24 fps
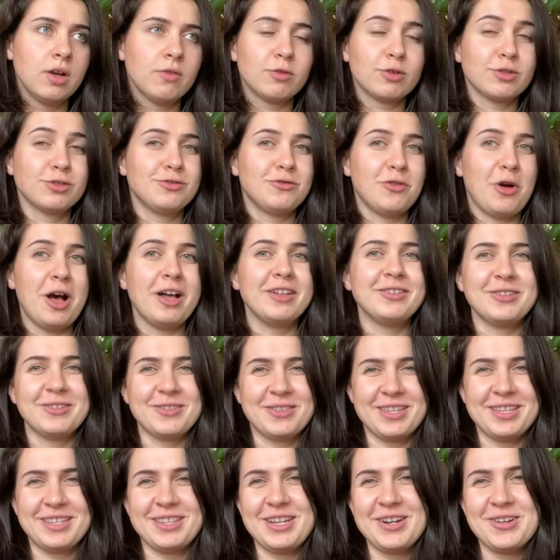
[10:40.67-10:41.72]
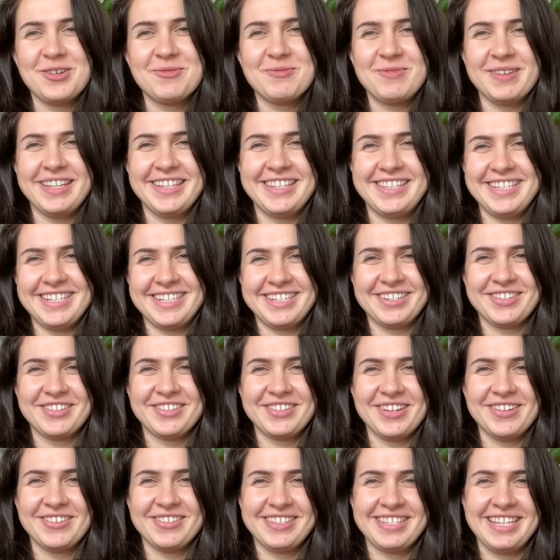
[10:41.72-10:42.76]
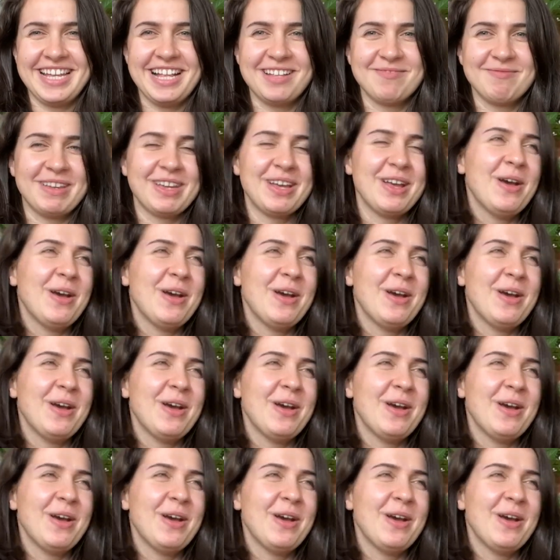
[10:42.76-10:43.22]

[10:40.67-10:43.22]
first of all, I don't think there will be a teacher that will tell me,